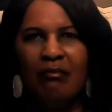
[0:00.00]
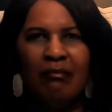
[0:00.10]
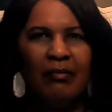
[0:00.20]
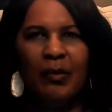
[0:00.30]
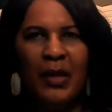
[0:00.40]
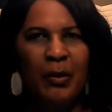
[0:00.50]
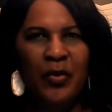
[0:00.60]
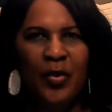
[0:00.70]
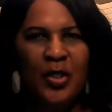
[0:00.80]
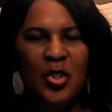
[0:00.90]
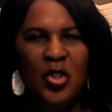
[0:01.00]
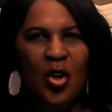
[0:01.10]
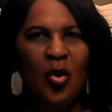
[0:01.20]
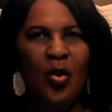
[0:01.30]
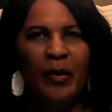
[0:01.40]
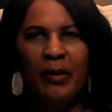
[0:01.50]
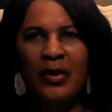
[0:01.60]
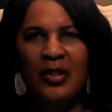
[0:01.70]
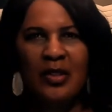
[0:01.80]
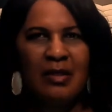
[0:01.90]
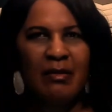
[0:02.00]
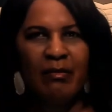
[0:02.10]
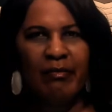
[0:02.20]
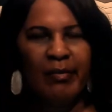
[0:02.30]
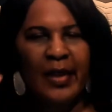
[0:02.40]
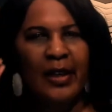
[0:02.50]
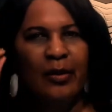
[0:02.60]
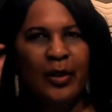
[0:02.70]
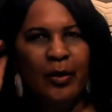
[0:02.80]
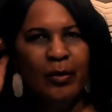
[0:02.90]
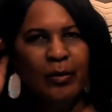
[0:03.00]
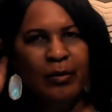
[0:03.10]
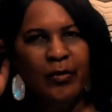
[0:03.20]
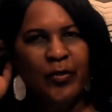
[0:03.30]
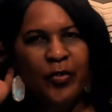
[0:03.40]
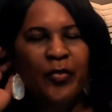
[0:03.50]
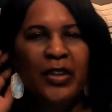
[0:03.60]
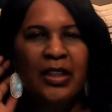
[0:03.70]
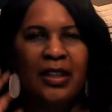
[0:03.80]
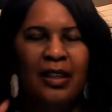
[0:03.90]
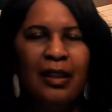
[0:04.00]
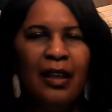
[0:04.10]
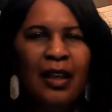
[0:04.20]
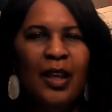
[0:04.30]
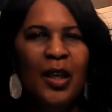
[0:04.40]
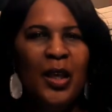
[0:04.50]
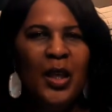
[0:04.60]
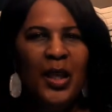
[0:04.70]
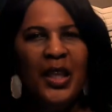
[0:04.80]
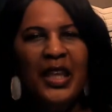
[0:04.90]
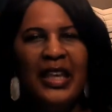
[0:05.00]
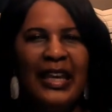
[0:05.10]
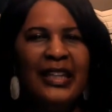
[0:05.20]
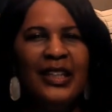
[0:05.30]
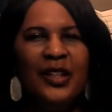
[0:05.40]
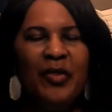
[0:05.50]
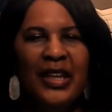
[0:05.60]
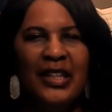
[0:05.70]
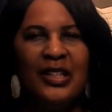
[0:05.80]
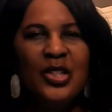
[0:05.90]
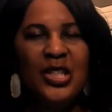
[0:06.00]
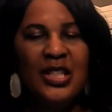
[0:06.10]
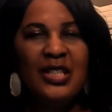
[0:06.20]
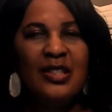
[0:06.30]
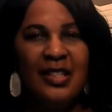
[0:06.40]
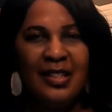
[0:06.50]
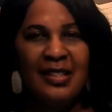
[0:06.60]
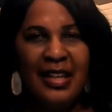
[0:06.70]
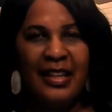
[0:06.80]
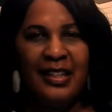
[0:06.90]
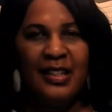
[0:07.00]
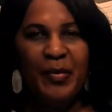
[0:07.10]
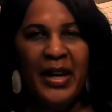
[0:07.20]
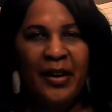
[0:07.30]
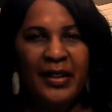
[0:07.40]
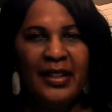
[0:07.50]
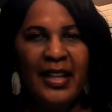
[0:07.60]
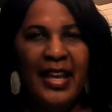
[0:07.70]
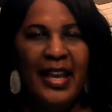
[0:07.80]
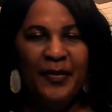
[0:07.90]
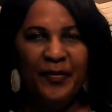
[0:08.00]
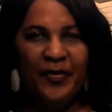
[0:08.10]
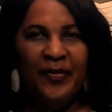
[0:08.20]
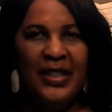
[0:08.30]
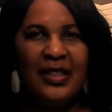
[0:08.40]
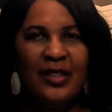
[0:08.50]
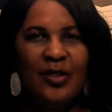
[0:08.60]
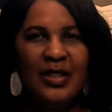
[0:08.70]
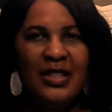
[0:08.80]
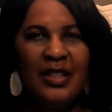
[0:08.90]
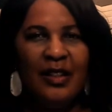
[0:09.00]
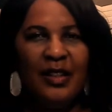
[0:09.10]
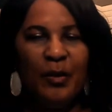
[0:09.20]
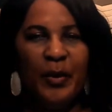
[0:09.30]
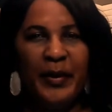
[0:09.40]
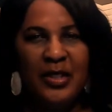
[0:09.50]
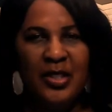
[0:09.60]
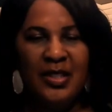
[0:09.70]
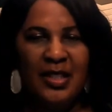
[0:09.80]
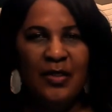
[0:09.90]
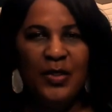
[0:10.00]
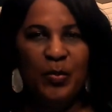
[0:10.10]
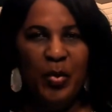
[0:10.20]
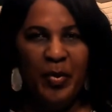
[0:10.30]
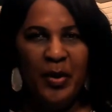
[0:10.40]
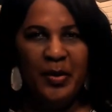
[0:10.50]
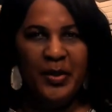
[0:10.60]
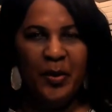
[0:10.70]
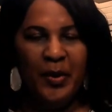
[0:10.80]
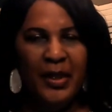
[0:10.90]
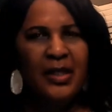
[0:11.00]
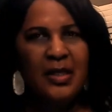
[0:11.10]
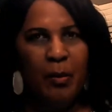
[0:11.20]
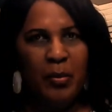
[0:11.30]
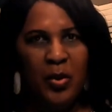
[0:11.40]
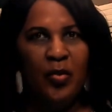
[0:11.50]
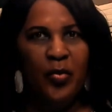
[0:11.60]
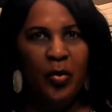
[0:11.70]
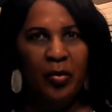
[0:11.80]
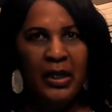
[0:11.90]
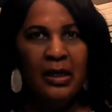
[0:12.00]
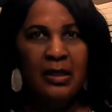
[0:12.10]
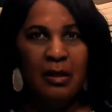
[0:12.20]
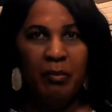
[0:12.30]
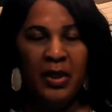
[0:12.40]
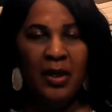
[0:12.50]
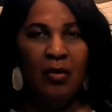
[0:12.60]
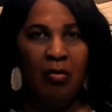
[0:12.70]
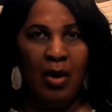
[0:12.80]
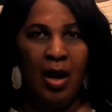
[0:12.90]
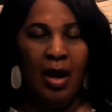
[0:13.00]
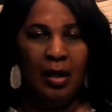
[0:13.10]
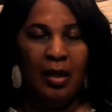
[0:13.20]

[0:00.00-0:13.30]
maybe for the show, maybe just, I don't know, for Vicki. At any rate, she's excited about it, and Vicki starts telling them about Steve's proposal, and it's a beautiful ring. It's a big rock.